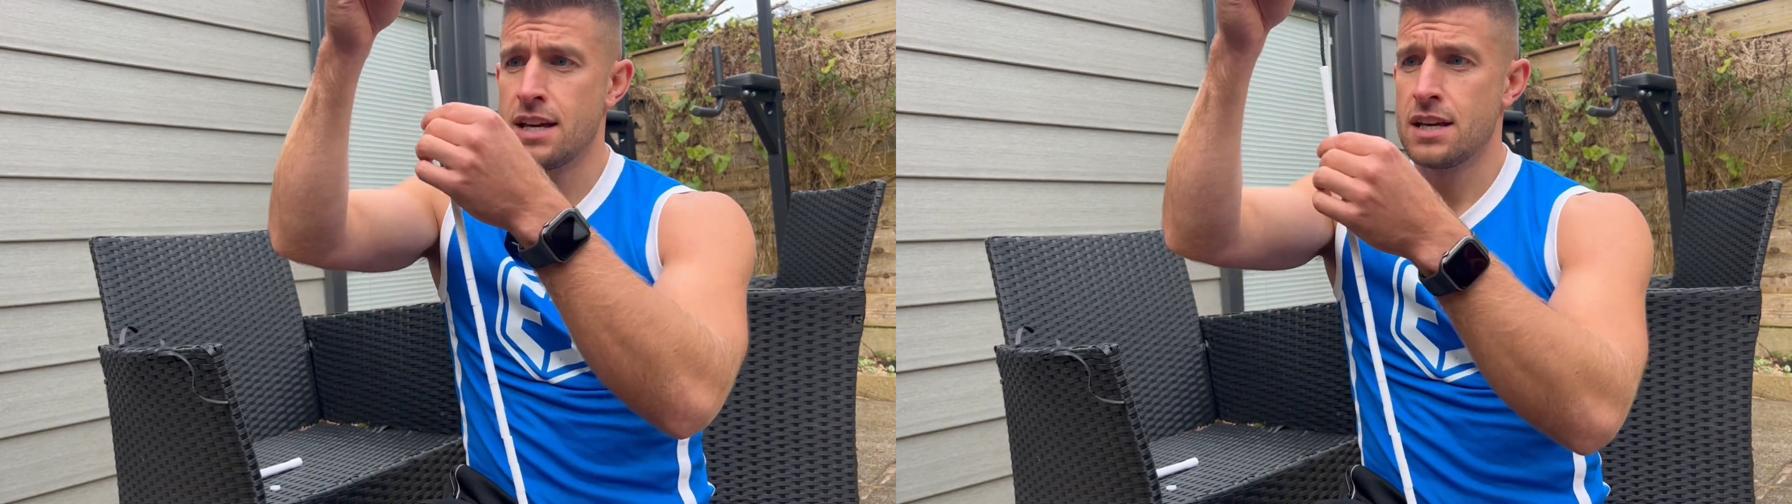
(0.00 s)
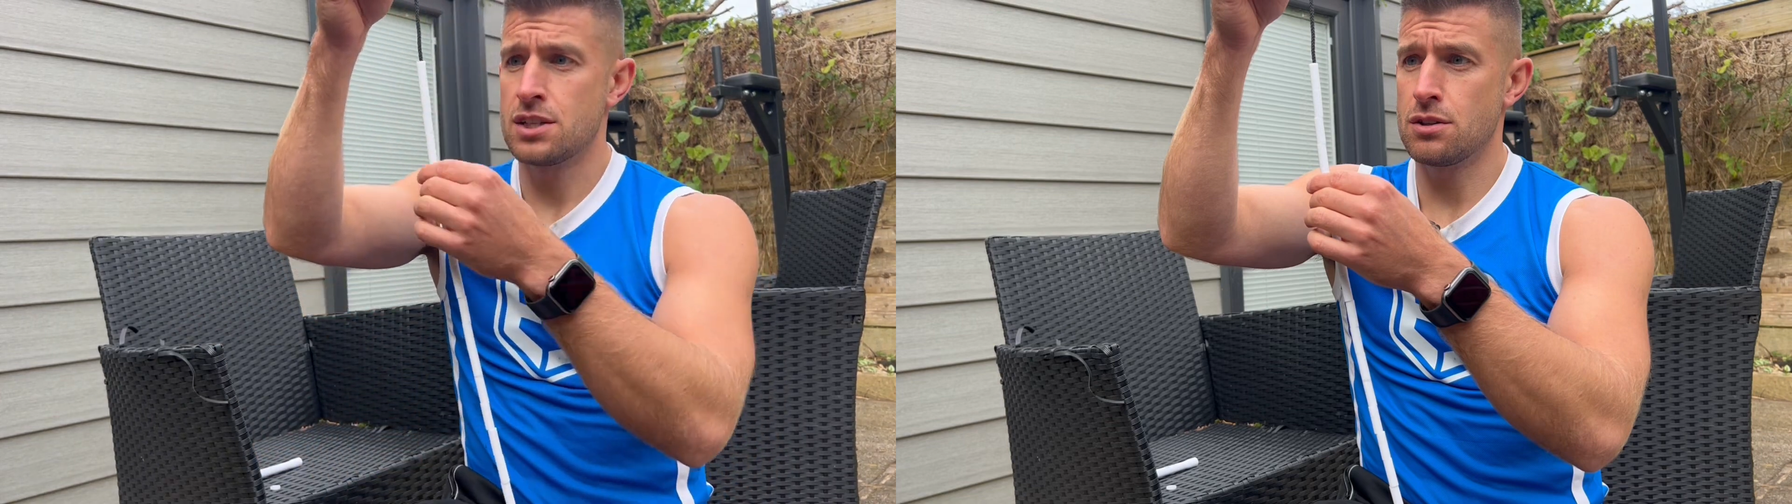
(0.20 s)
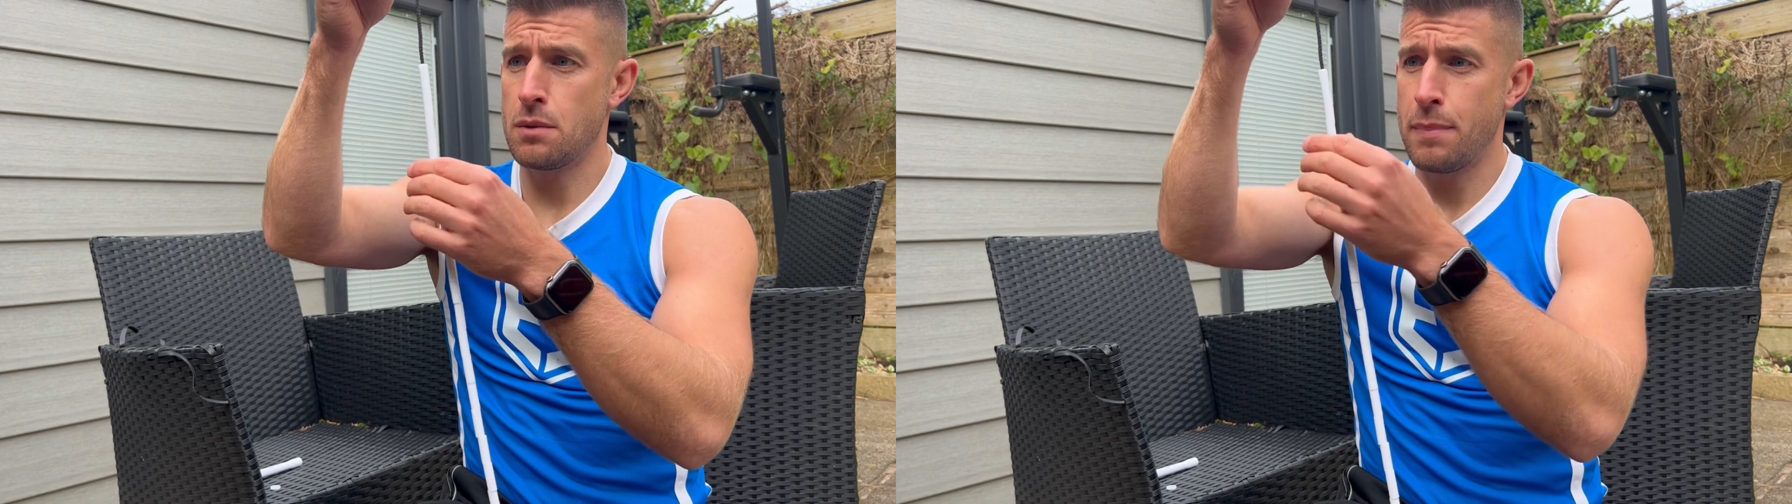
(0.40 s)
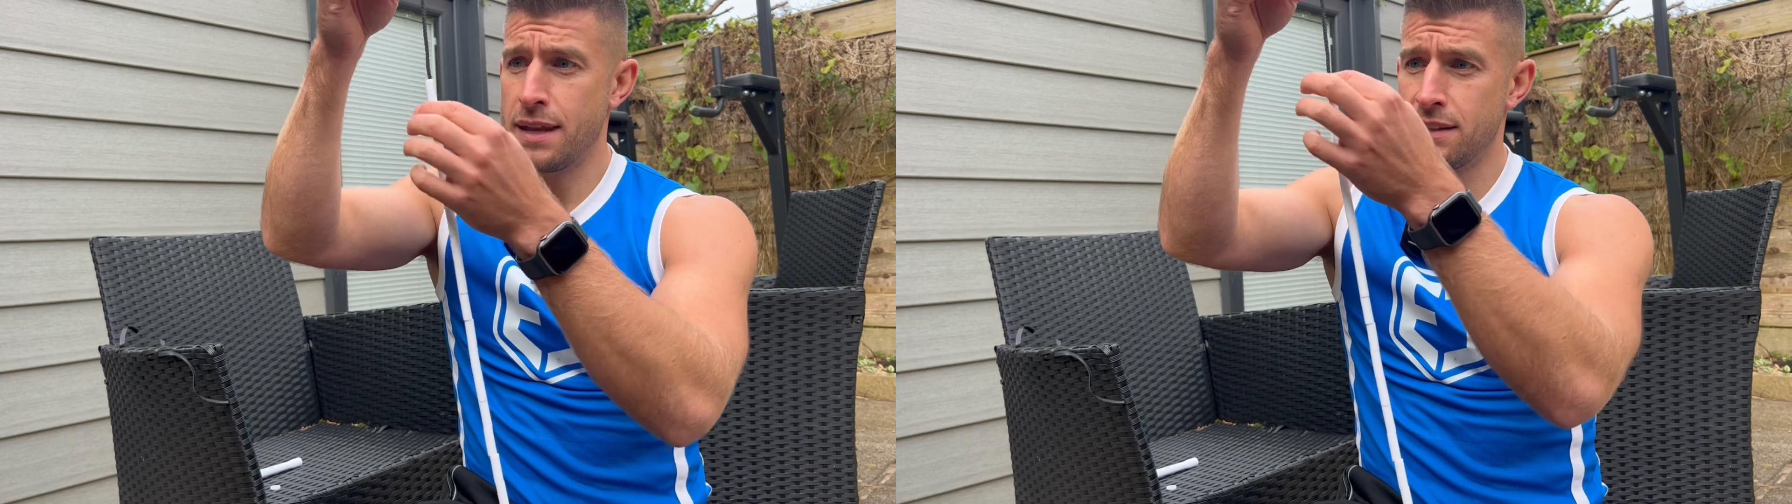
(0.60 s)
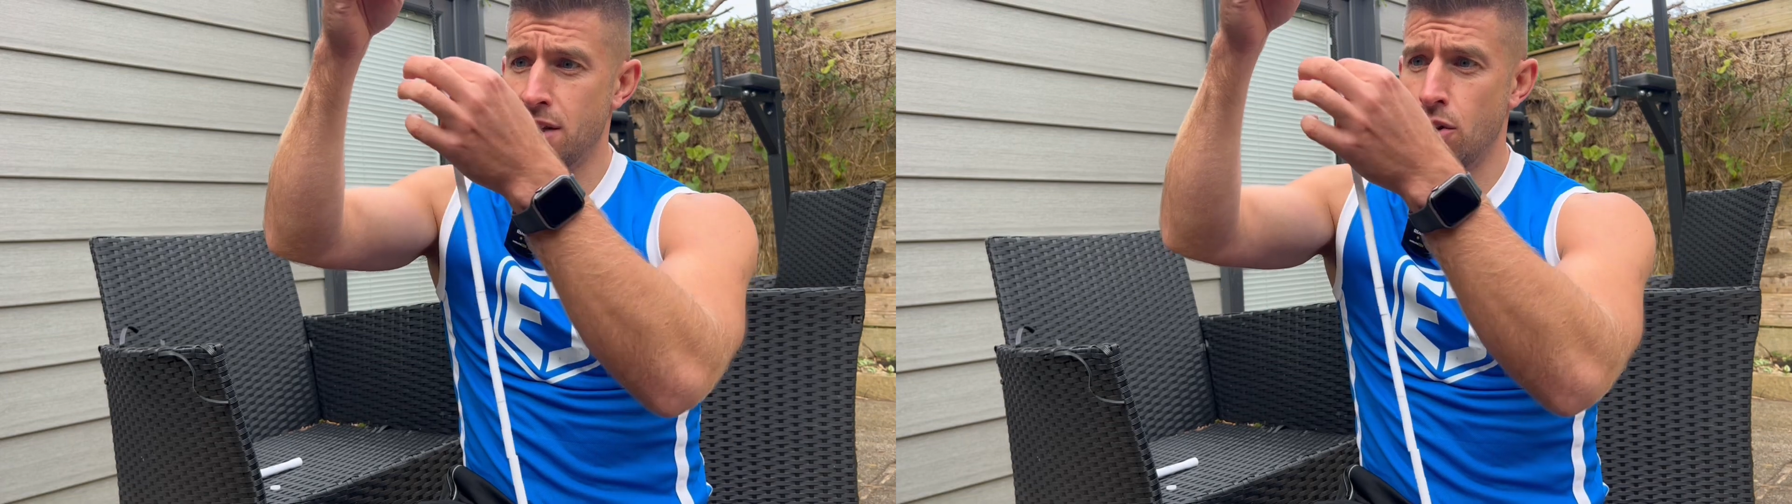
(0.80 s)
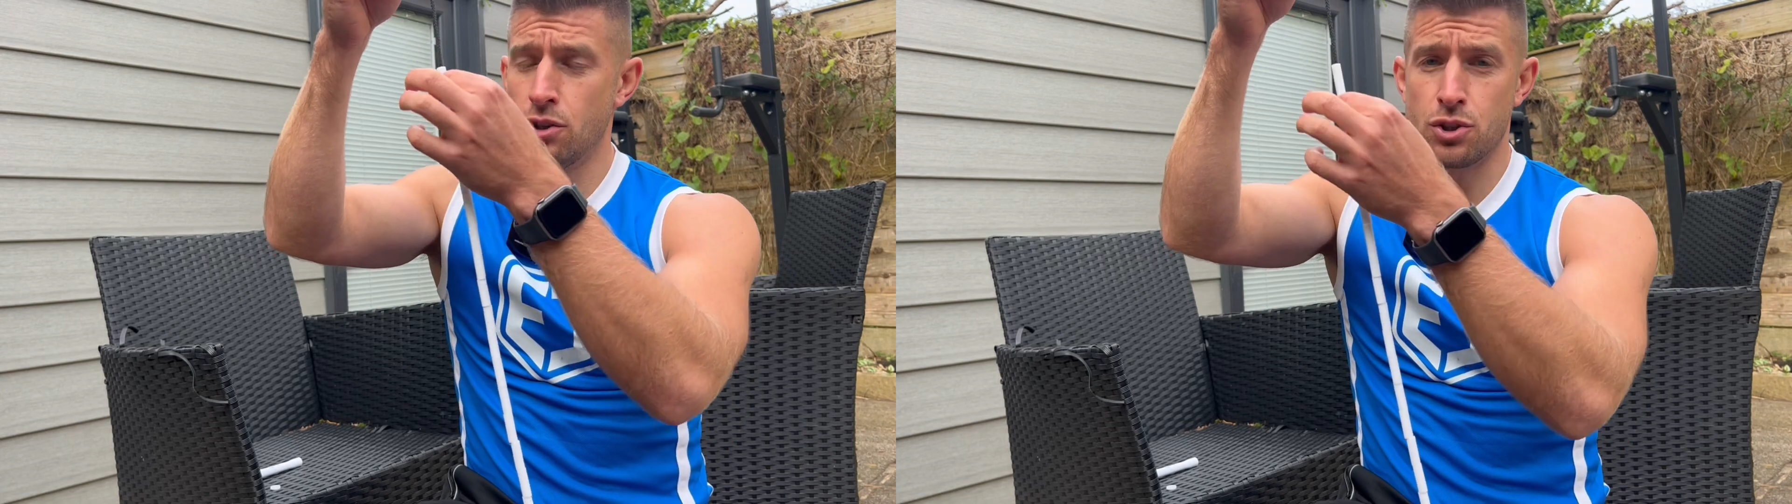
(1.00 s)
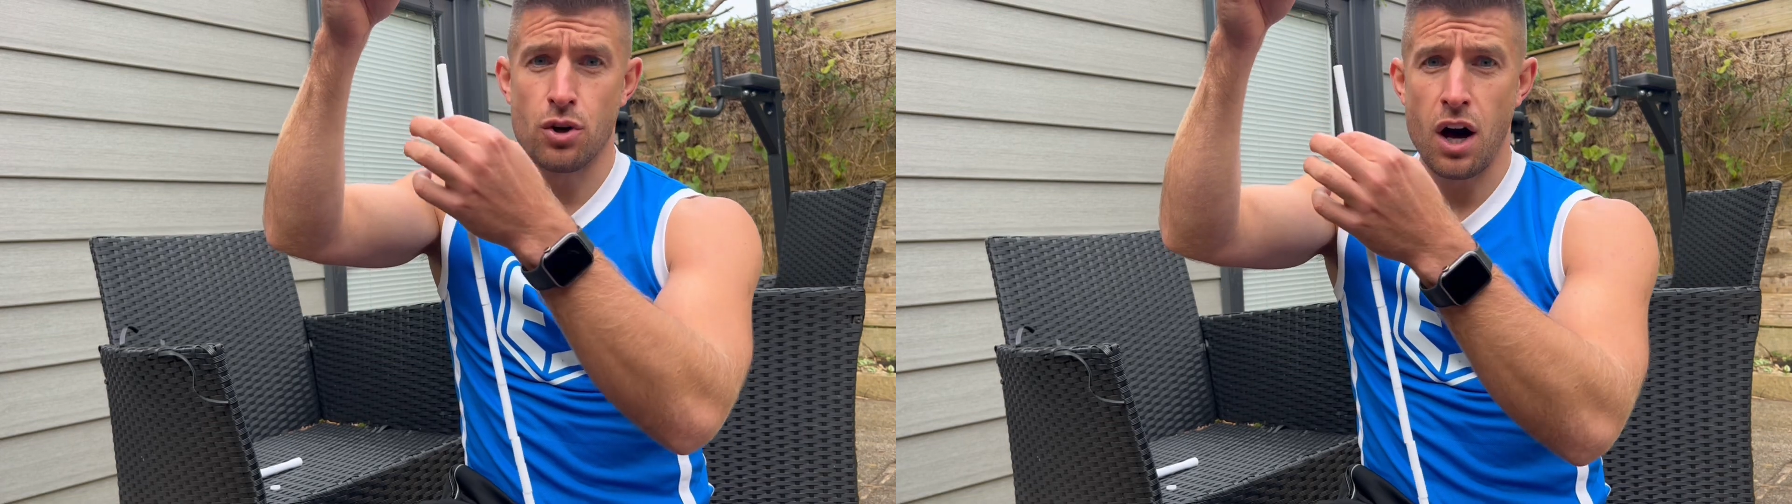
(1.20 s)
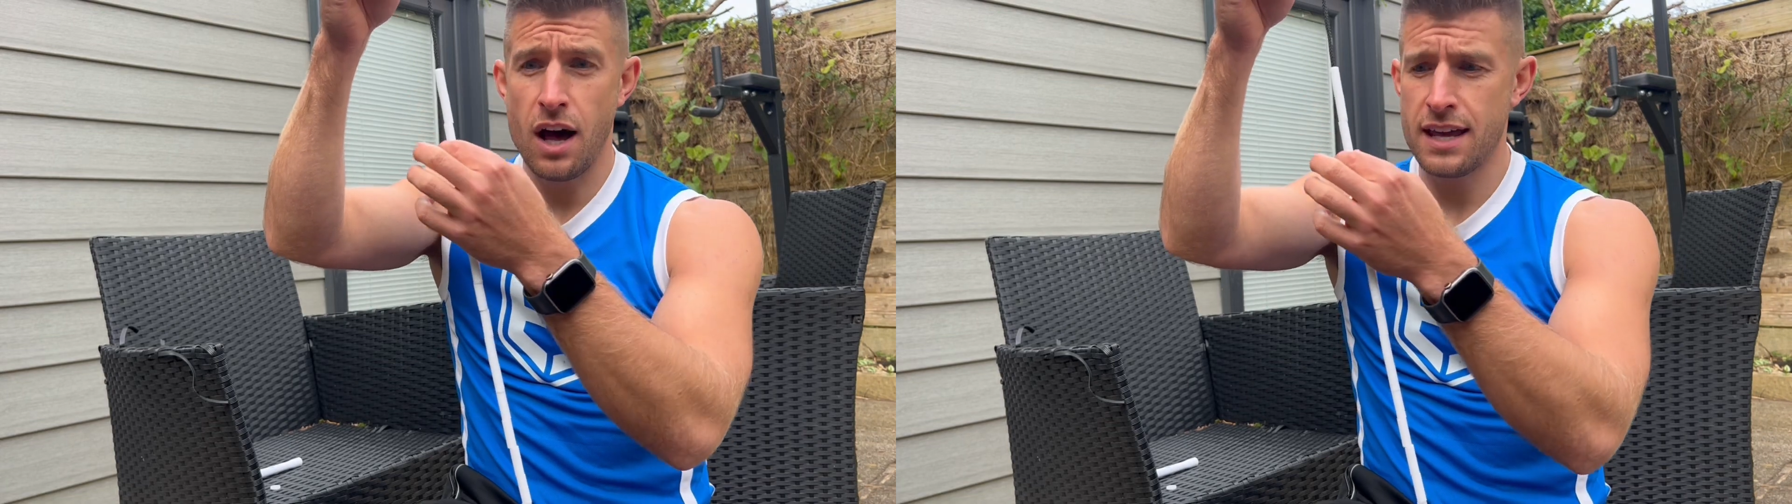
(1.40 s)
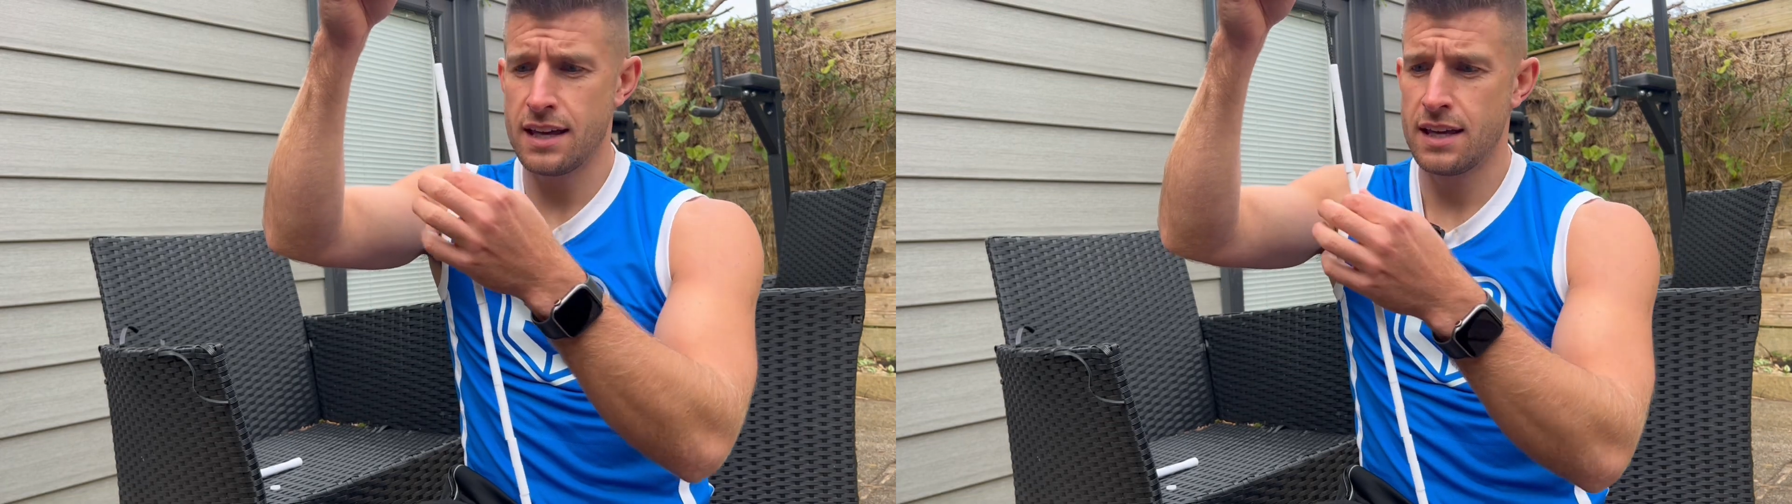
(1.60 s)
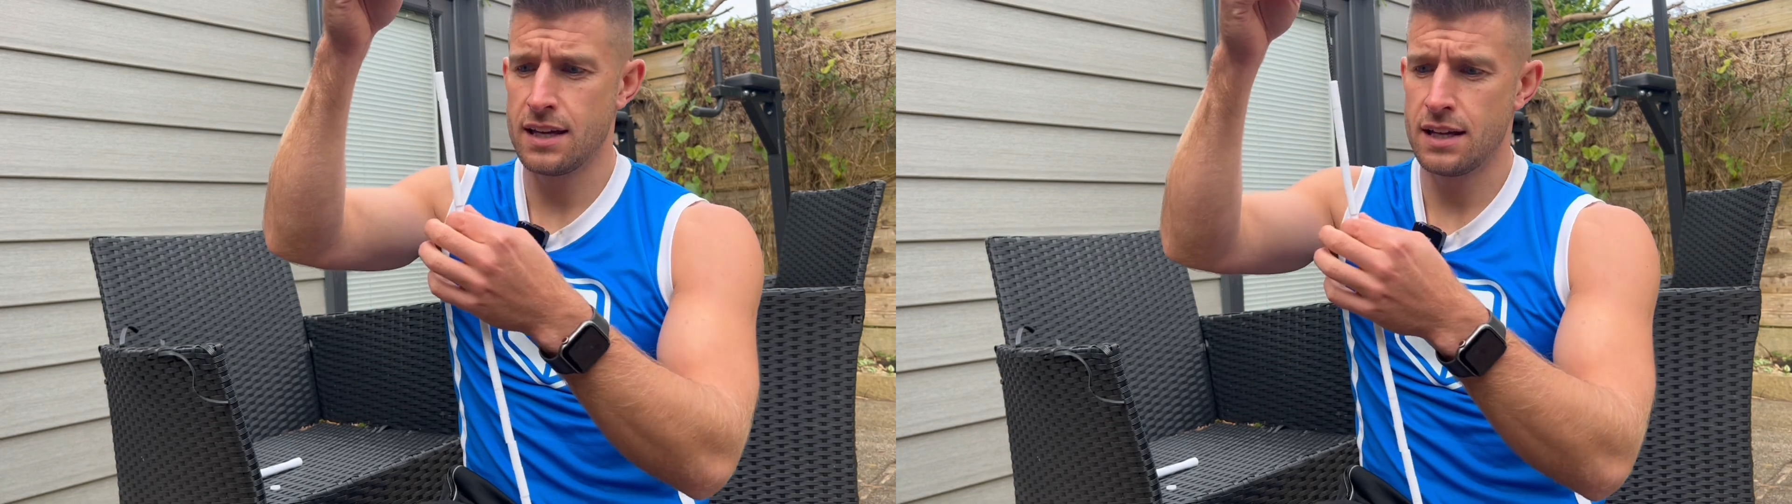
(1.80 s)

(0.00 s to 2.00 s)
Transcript: So depending on your height,